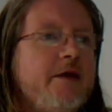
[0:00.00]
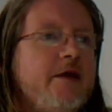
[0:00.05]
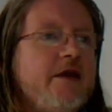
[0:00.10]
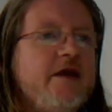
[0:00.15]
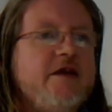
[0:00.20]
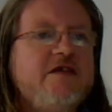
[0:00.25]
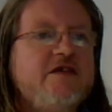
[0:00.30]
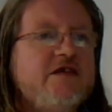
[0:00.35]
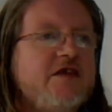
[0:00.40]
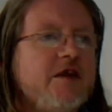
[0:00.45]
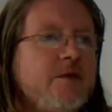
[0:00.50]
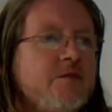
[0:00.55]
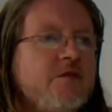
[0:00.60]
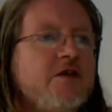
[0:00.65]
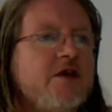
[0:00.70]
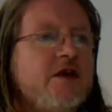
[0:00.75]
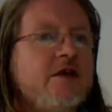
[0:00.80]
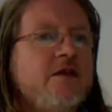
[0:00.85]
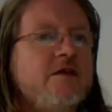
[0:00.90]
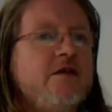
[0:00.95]
it's
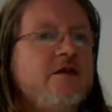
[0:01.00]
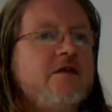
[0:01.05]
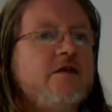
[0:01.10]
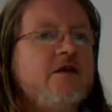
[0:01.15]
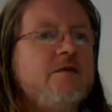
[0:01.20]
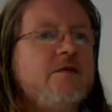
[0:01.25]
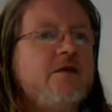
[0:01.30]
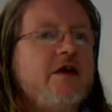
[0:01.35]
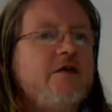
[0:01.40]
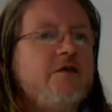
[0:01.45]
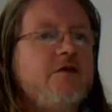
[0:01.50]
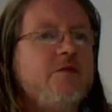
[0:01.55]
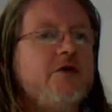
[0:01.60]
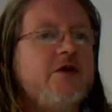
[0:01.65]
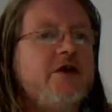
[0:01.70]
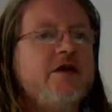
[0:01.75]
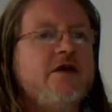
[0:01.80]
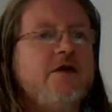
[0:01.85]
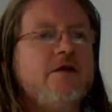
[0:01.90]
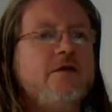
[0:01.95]
something that
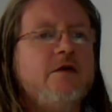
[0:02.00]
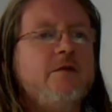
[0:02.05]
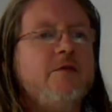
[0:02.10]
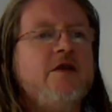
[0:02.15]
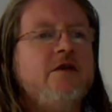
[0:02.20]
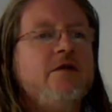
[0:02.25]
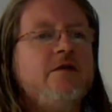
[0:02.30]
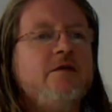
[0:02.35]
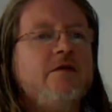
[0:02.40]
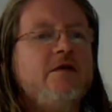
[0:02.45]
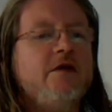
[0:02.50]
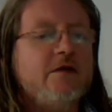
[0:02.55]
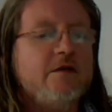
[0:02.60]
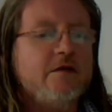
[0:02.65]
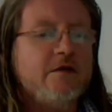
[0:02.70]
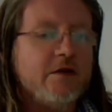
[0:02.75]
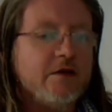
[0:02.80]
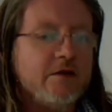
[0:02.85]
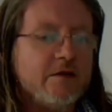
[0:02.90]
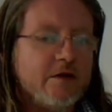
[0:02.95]
everybody can,
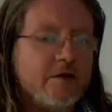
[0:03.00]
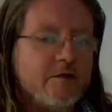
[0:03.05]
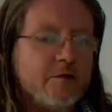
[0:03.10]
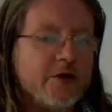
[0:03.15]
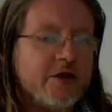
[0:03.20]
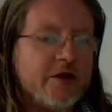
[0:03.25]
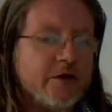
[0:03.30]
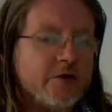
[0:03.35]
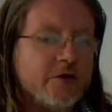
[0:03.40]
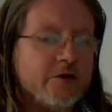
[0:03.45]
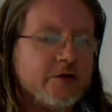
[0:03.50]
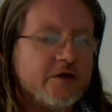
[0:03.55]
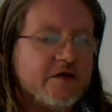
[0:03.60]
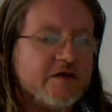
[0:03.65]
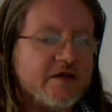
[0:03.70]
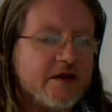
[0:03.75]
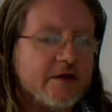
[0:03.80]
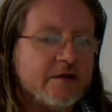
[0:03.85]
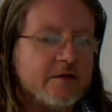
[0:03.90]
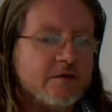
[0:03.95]
that everybody can
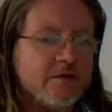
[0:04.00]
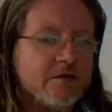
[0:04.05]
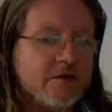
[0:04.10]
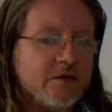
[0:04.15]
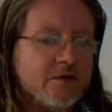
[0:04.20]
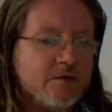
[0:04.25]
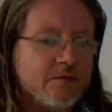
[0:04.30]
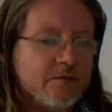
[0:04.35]
understand.